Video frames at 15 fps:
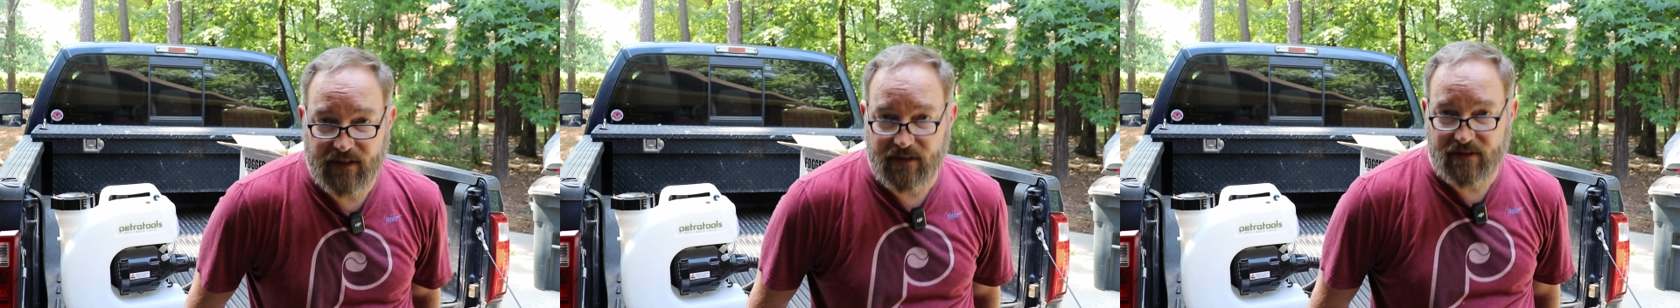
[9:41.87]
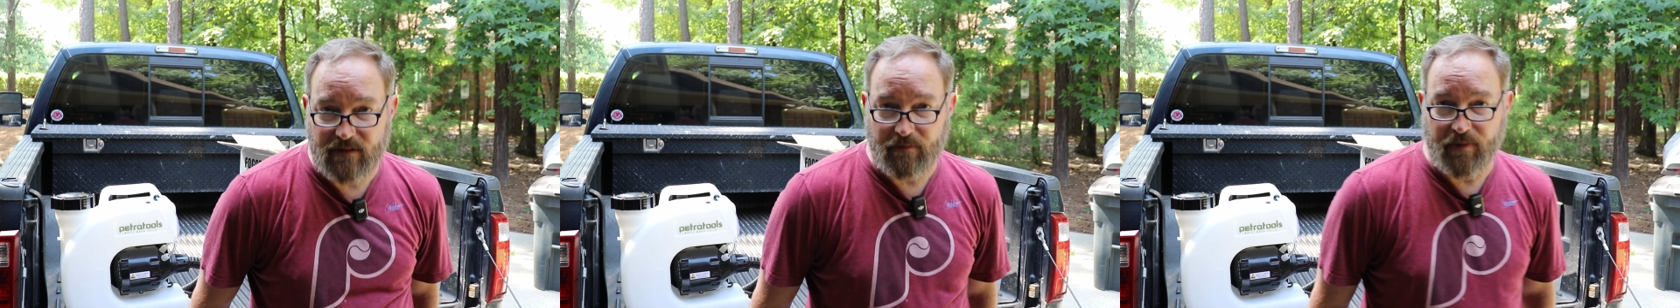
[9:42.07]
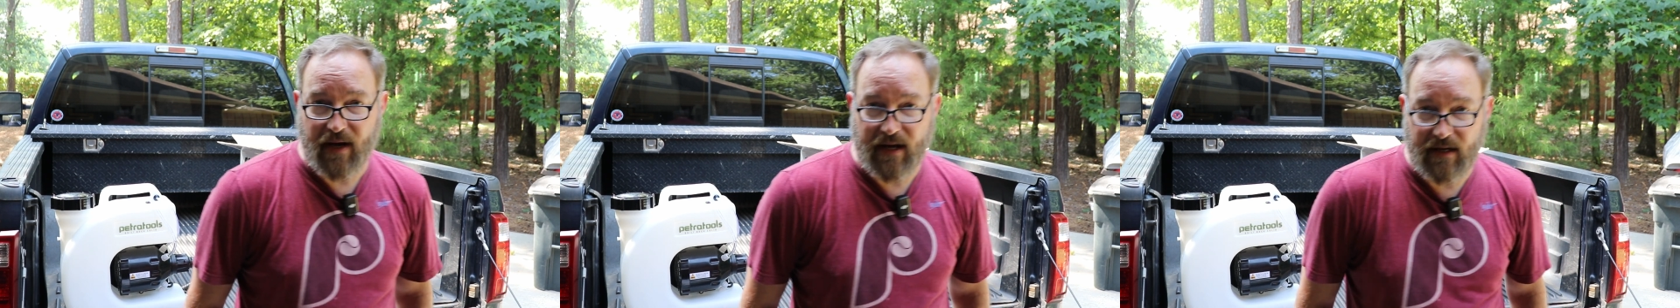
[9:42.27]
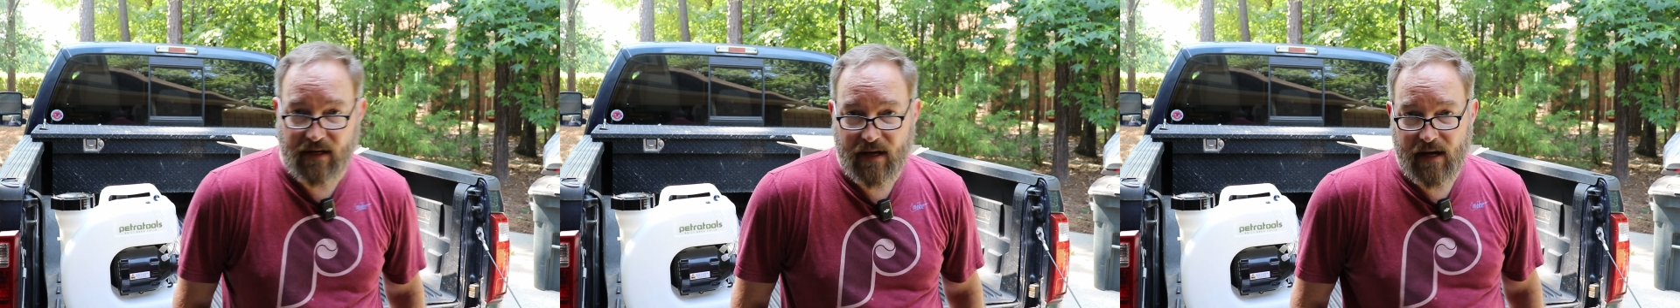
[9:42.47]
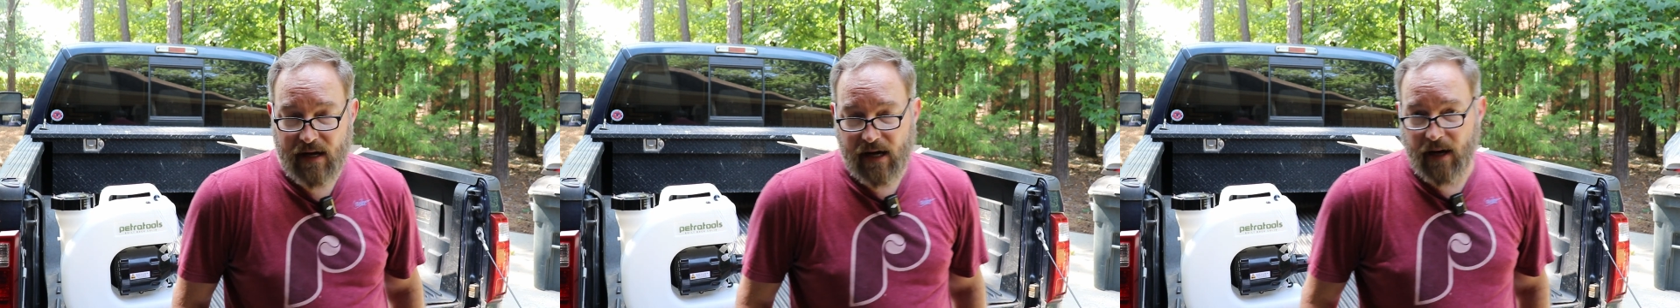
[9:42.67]
get some
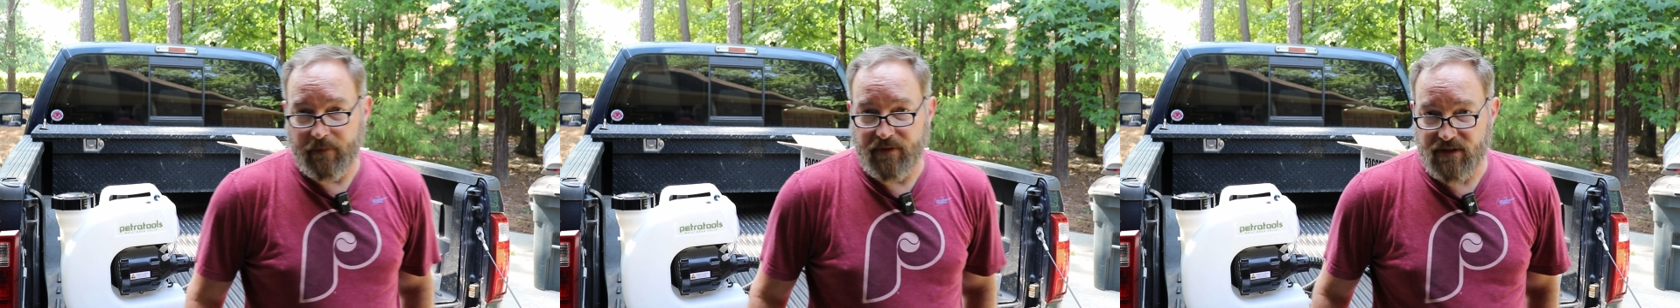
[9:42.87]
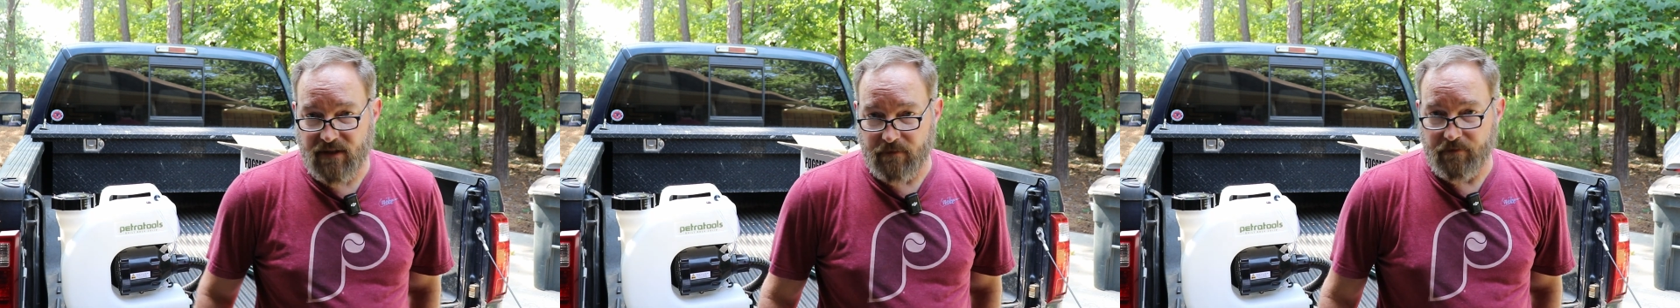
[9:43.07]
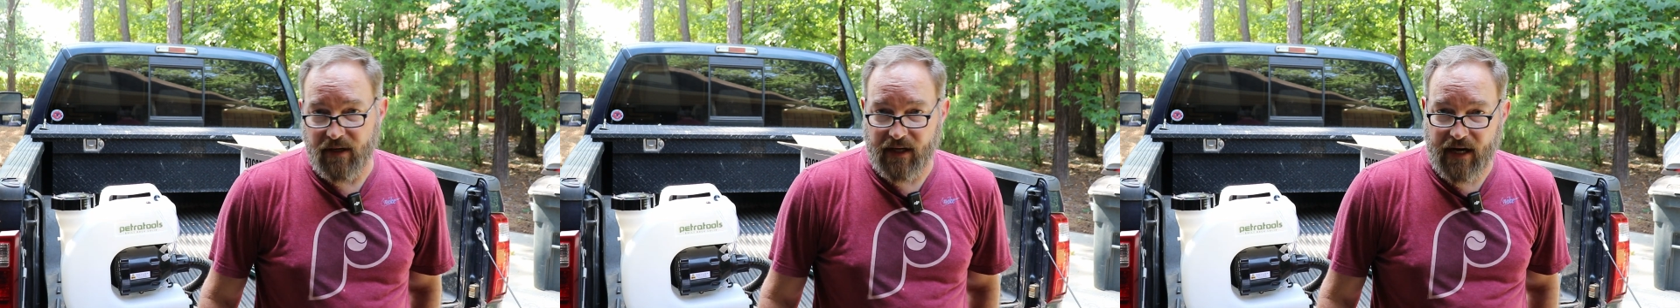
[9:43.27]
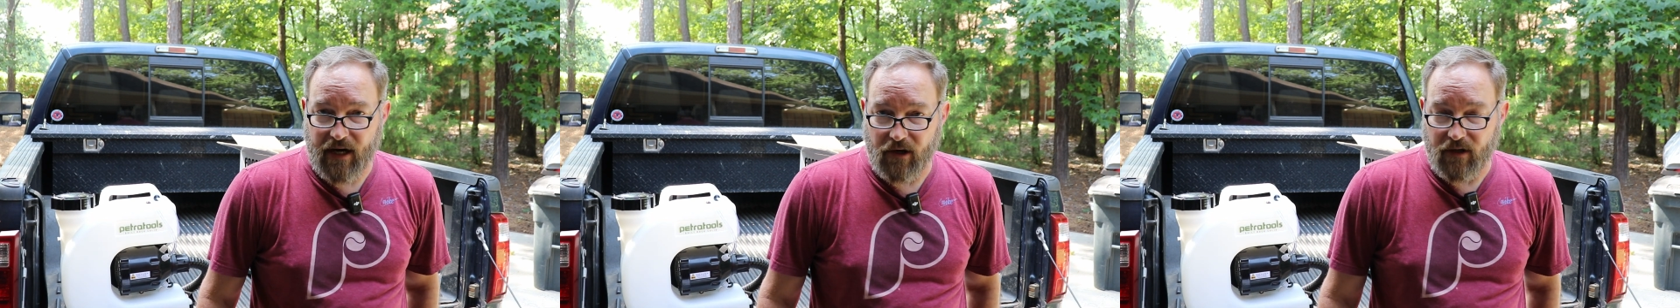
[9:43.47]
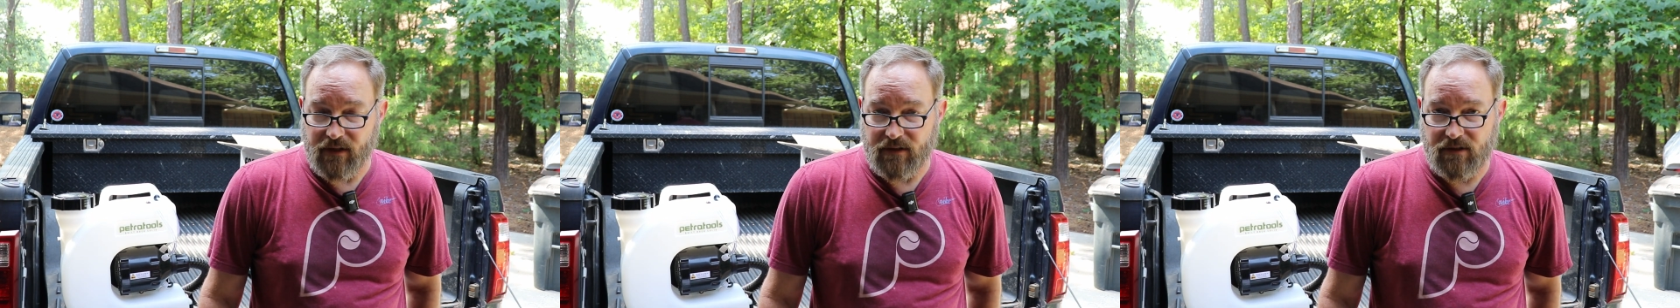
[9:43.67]
paint up in some big
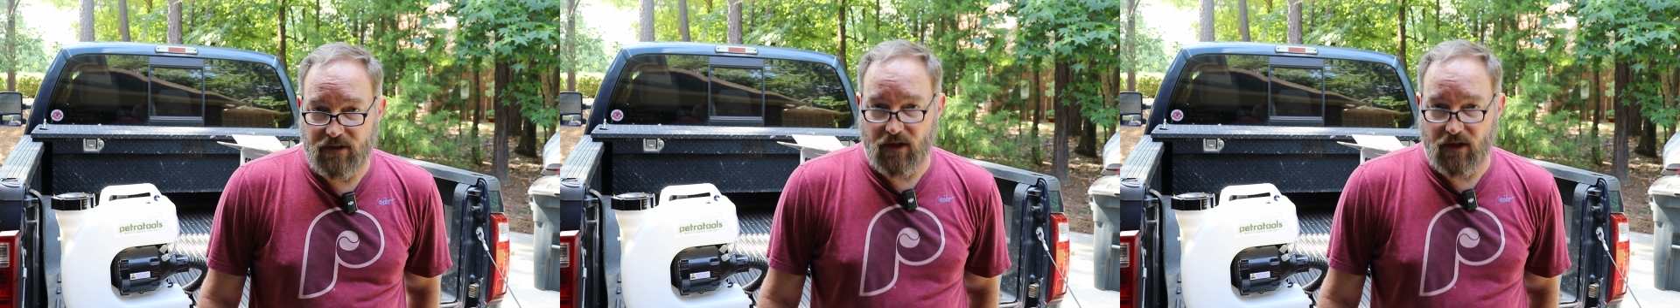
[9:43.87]
areas.